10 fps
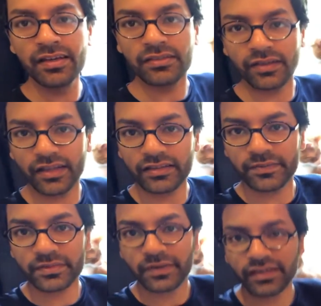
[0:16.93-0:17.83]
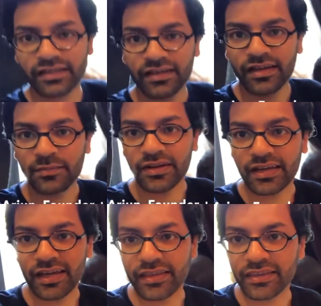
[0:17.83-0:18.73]
So I'll let them speak, but
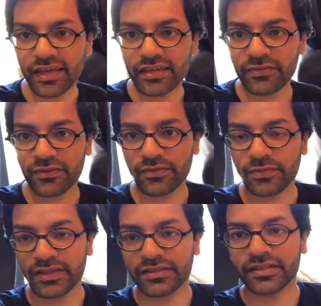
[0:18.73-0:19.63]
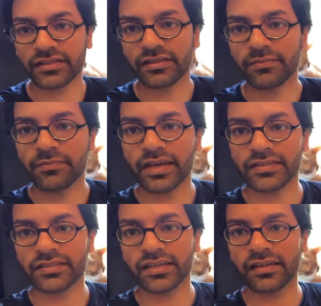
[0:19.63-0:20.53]
again, thank you for being such an
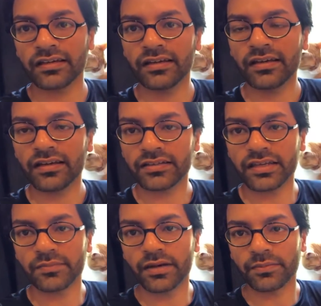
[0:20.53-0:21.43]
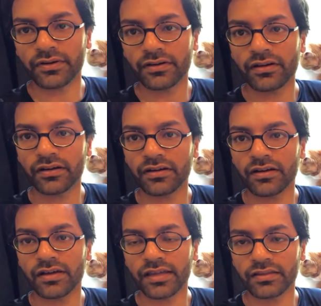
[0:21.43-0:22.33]
amazing team member
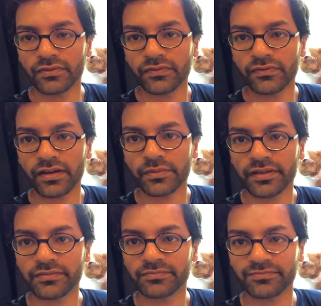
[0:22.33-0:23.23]
uh, at the Woofy family.